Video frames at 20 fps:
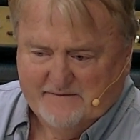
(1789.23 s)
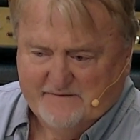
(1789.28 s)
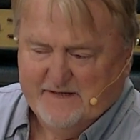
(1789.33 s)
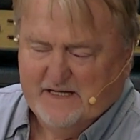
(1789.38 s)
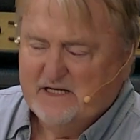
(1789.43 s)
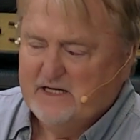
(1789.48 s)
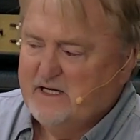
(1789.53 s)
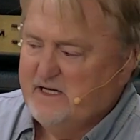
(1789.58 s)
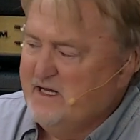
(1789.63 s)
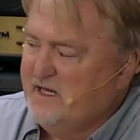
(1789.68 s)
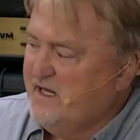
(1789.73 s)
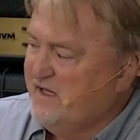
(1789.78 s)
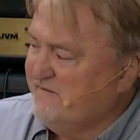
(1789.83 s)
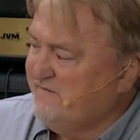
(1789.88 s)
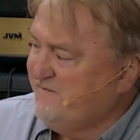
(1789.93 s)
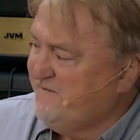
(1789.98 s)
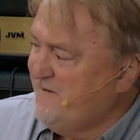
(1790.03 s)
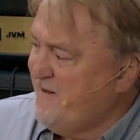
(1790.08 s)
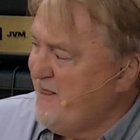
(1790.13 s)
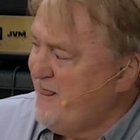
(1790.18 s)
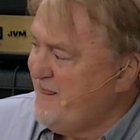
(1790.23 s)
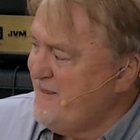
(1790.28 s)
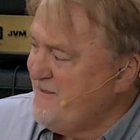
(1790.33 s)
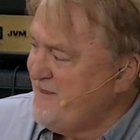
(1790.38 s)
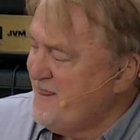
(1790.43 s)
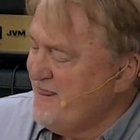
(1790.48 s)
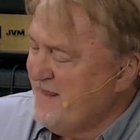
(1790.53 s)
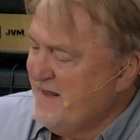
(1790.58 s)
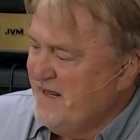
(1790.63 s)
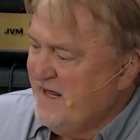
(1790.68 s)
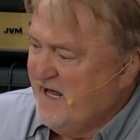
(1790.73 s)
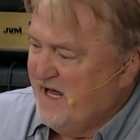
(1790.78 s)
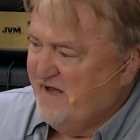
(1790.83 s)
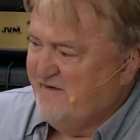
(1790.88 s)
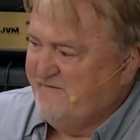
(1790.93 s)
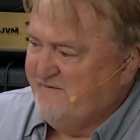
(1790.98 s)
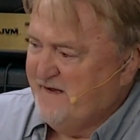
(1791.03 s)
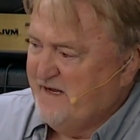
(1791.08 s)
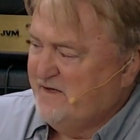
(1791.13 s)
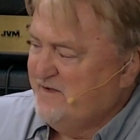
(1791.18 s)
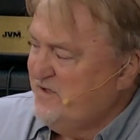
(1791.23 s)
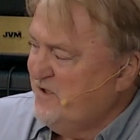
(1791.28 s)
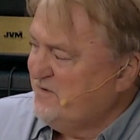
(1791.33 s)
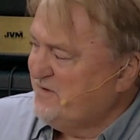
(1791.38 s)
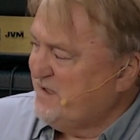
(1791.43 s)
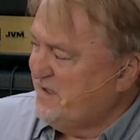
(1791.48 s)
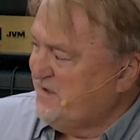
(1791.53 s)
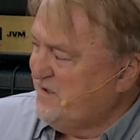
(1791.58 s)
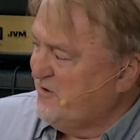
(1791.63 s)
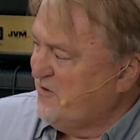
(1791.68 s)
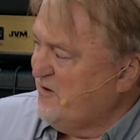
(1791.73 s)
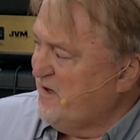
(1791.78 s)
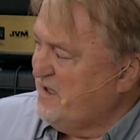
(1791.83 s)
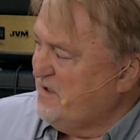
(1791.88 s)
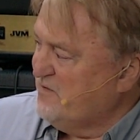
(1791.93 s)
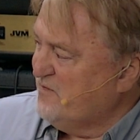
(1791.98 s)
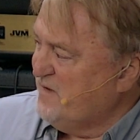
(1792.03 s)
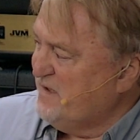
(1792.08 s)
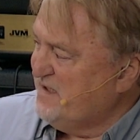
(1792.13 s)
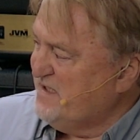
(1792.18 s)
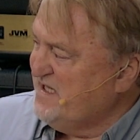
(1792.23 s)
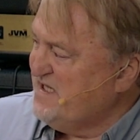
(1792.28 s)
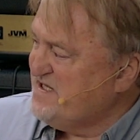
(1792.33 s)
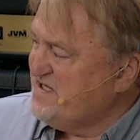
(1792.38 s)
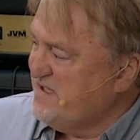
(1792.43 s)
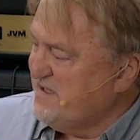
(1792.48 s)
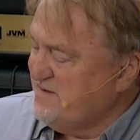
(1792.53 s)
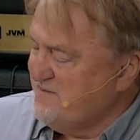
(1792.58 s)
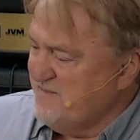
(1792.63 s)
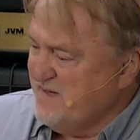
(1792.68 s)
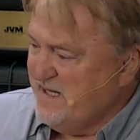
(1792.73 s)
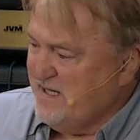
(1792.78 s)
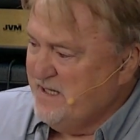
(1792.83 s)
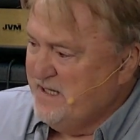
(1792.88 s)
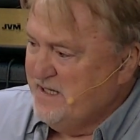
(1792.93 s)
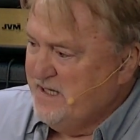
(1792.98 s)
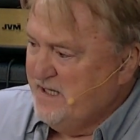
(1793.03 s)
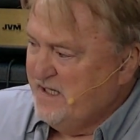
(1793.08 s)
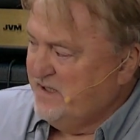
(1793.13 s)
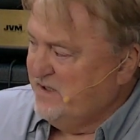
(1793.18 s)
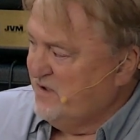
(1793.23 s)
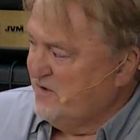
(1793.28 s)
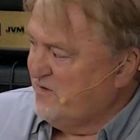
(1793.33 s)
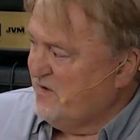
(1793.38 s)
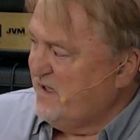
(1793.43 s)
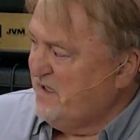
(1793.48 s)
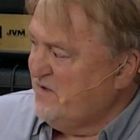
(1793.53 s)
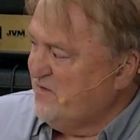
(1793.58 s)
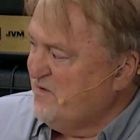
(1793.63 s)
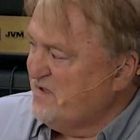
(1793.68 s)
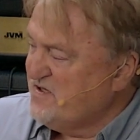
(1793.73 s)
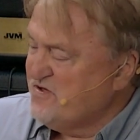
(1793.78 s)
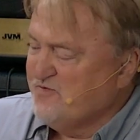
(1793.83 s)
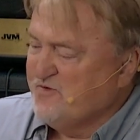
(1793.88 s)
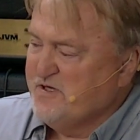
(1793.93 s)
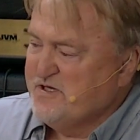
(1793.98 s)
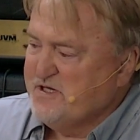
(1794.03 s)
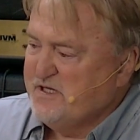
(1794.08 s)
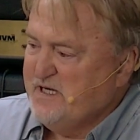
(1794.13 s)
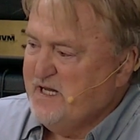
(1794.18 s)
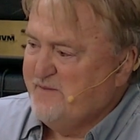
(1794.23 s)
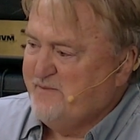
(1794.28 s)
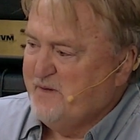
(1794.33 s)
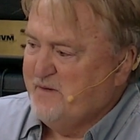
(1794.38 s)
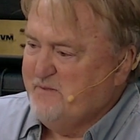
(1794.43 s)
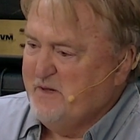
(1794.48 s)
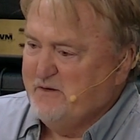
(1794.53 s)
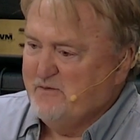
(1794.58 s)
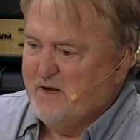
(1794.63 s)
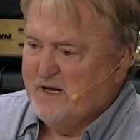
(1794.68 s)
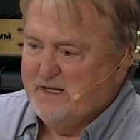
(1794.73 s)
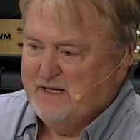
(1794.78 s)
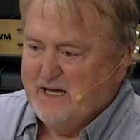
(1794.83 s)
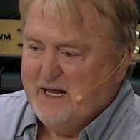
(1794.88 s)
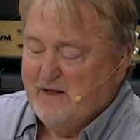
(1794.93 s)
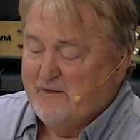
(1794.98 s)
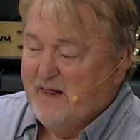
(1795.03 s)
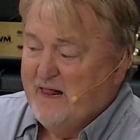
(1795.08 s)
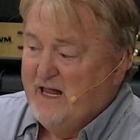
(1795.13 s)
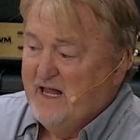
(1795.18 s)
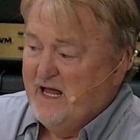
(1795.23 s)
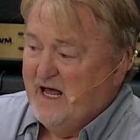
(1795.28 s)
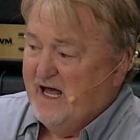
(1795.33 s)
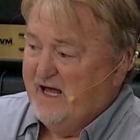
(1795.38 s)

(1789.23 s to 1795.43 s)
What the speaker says: I found out that the greater one is in me, and the greater one's risen up in me right now.